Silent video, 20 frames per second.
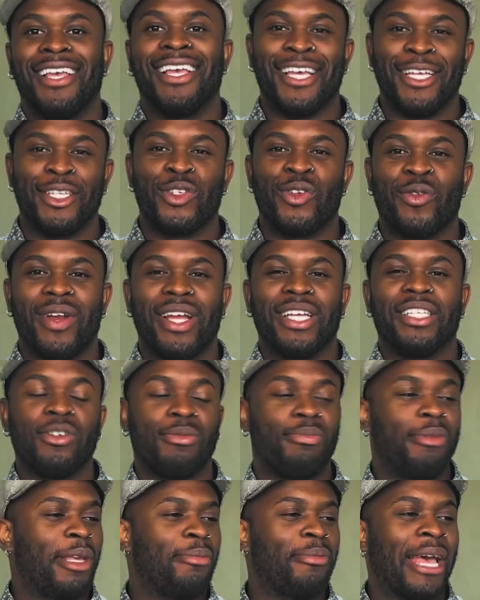It's great to
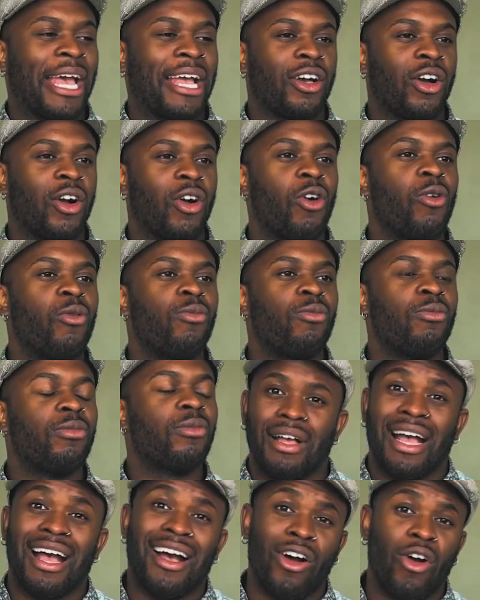be back home.
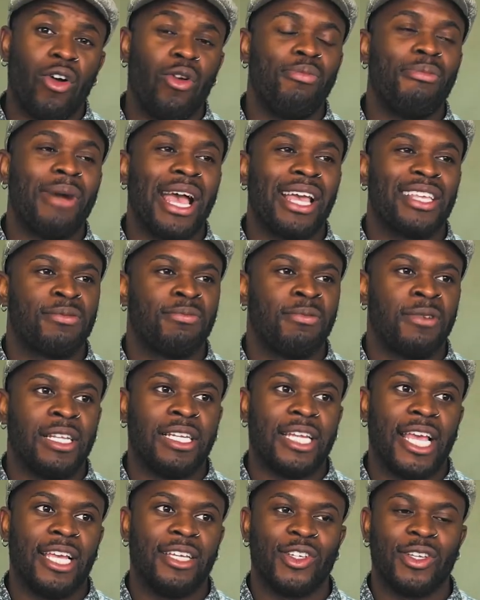I hope my
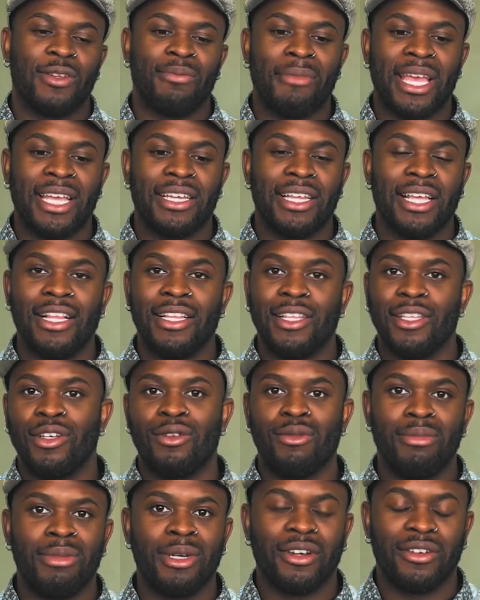explanation made a
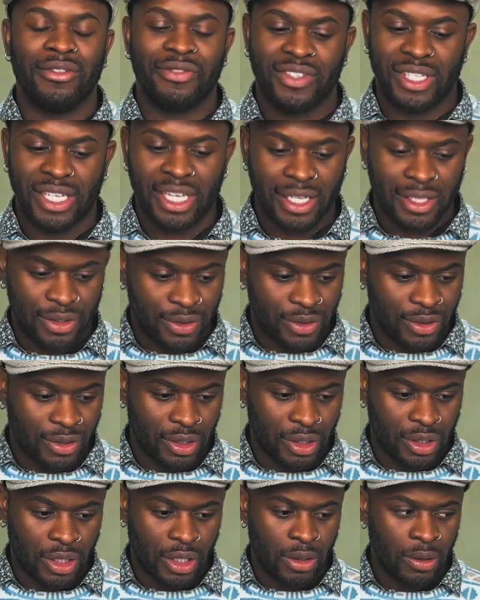little bit of sense,
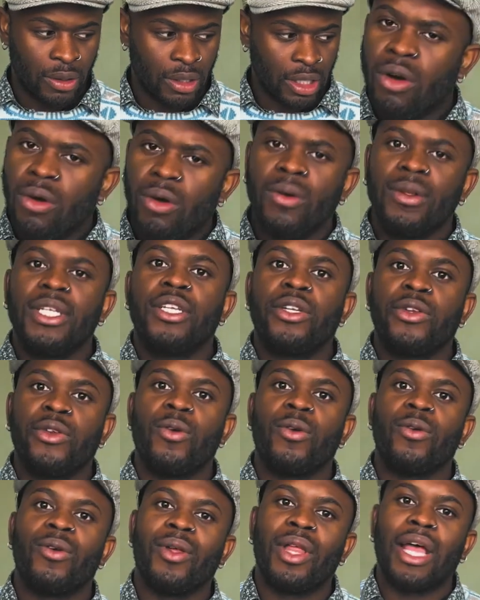you know? All in
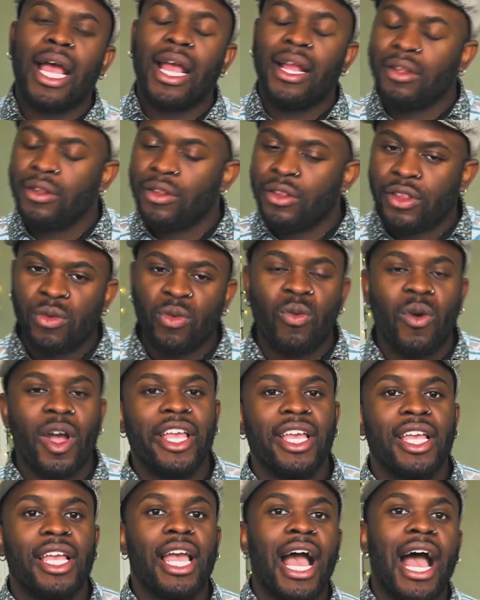all, the
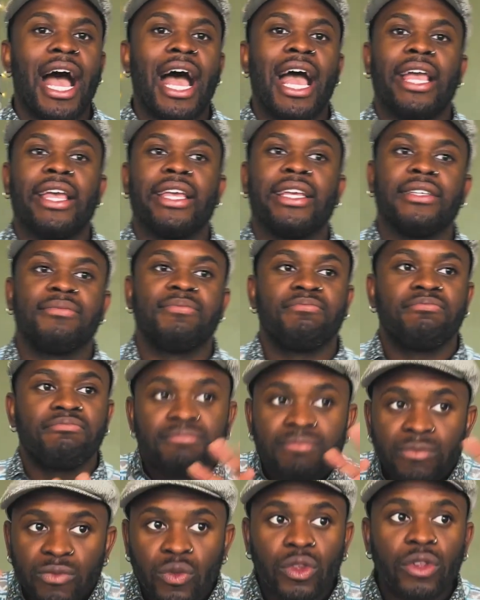way I
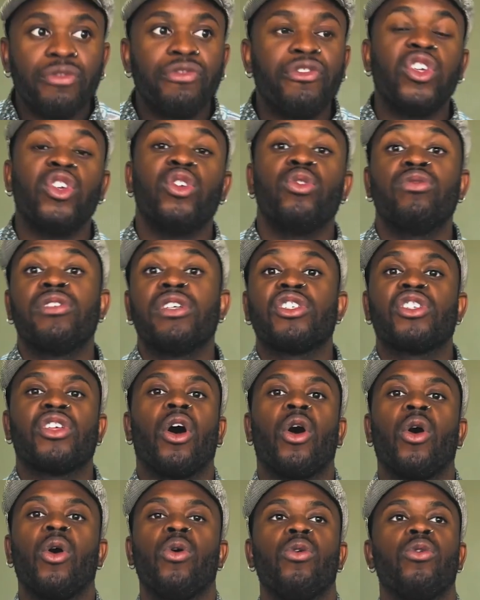view this
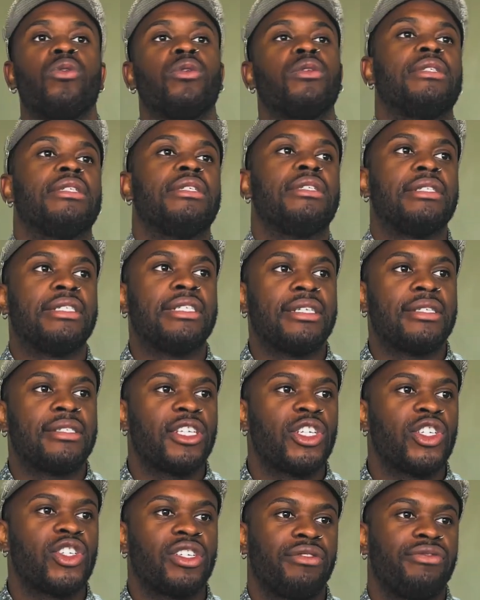whole
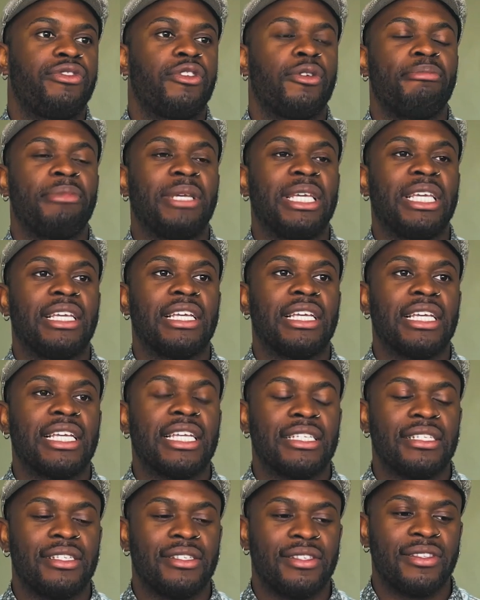decision for me
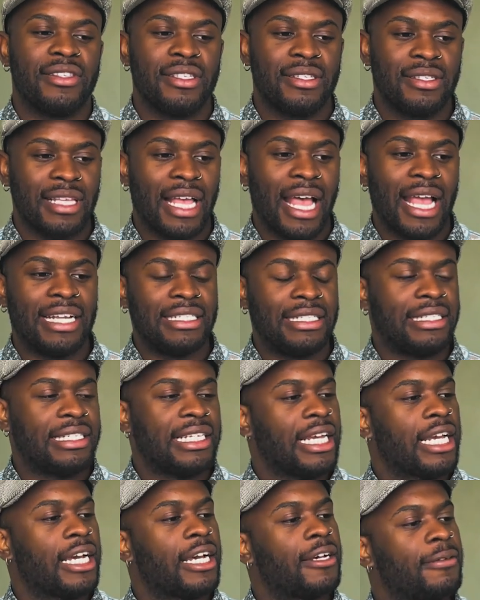is this
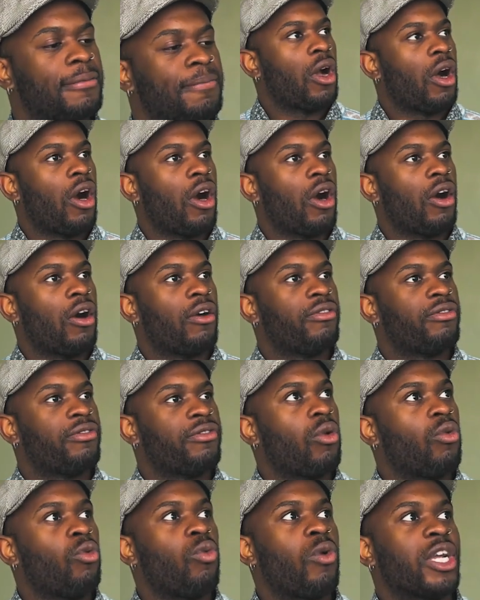idea
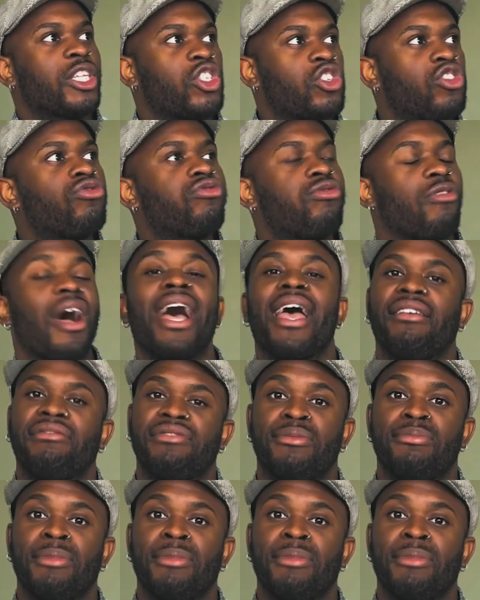of what drives